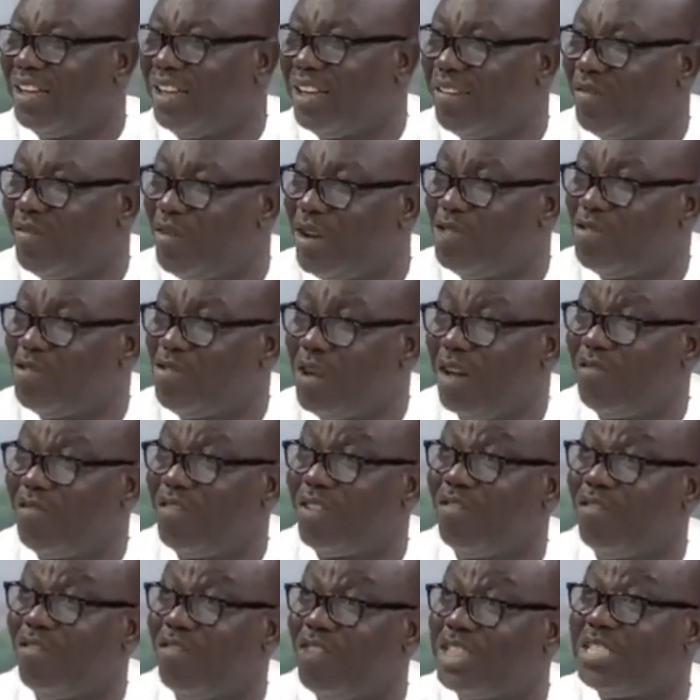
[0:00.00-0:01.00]
When you have
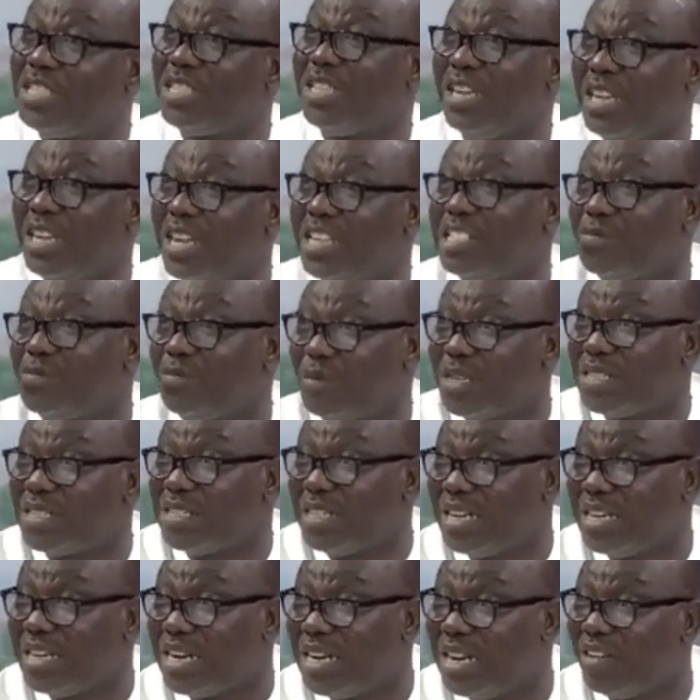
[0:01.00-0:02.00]
a visionless
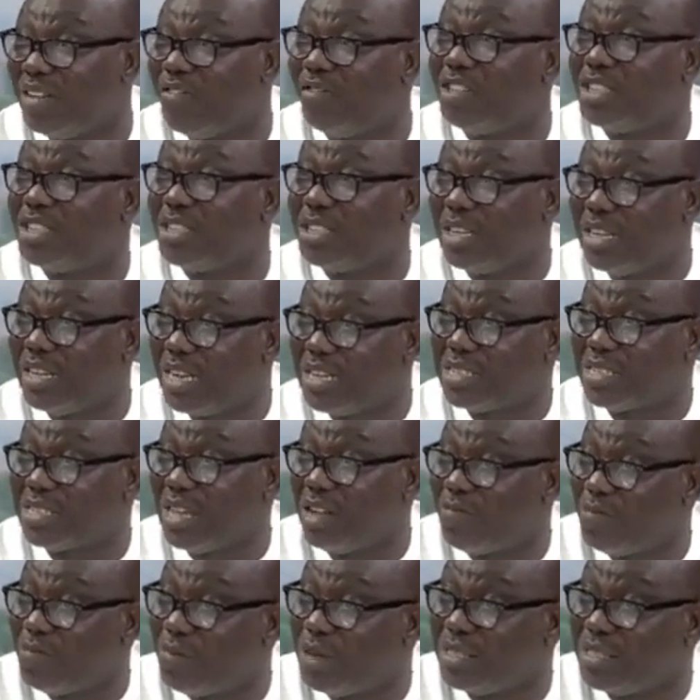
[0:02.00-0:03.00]
president and a visionless
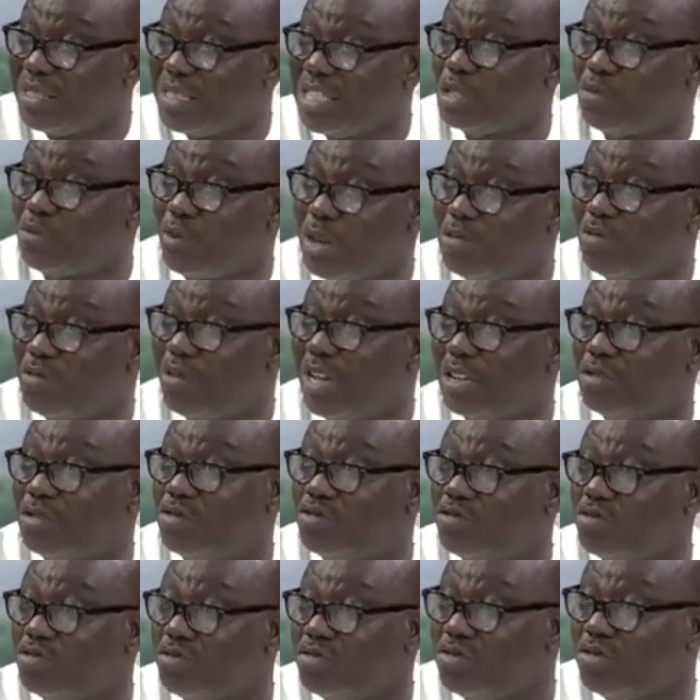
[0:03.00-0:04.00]
government, this is where you get
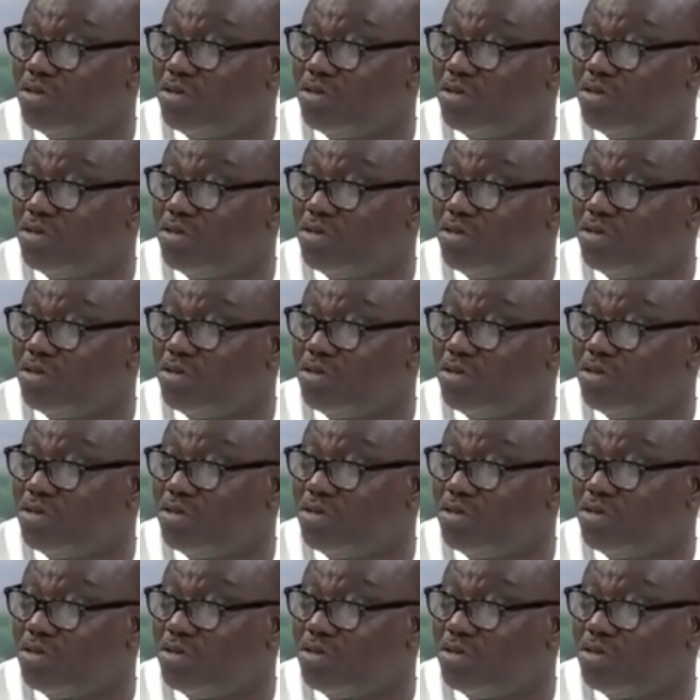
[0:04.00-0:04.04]
to.